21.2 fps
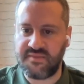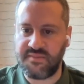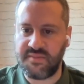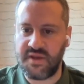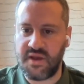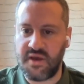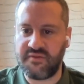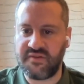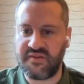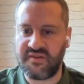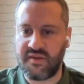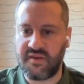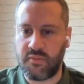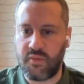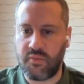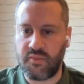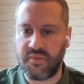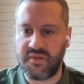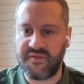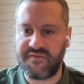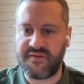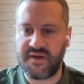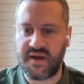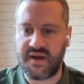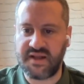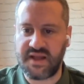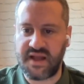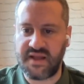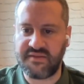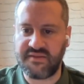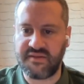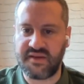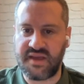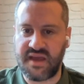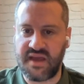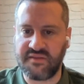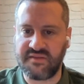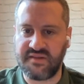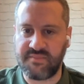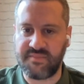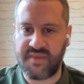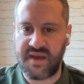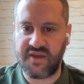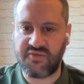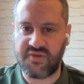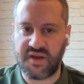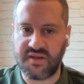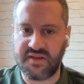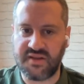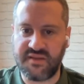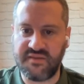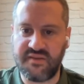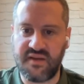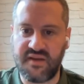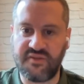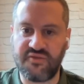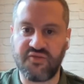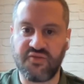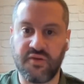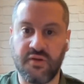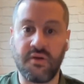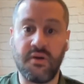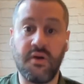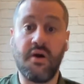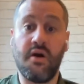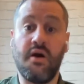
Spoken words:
to me over someone with a finance, accounting background, etc.?